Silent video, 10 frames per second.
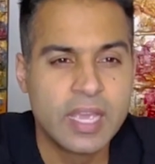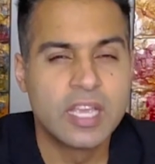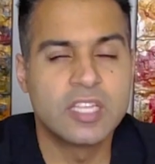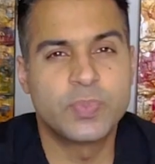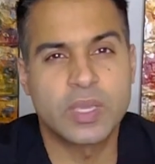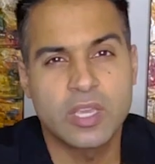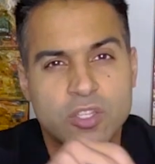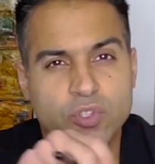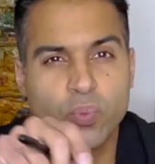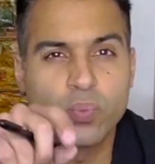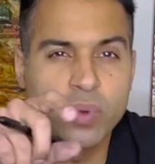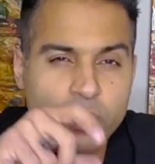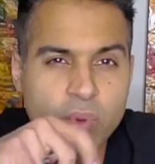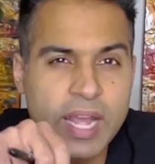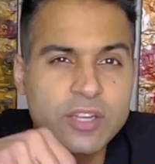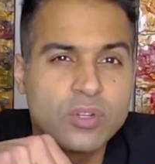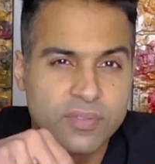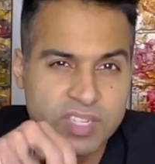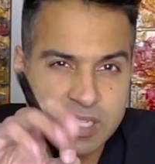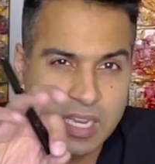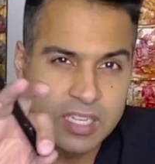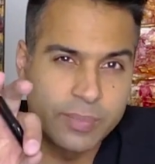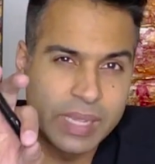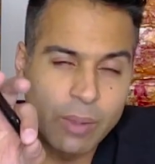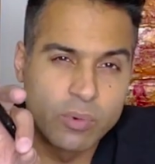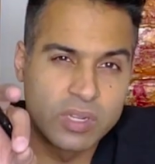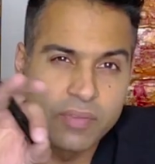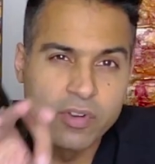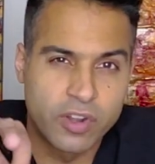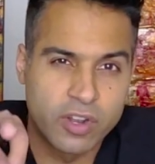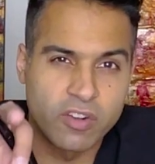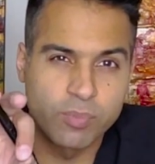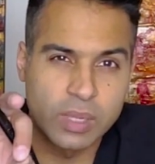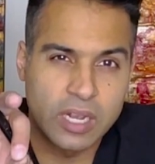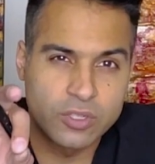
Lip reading: is because when I do a vasectomy, I will give a nerve block.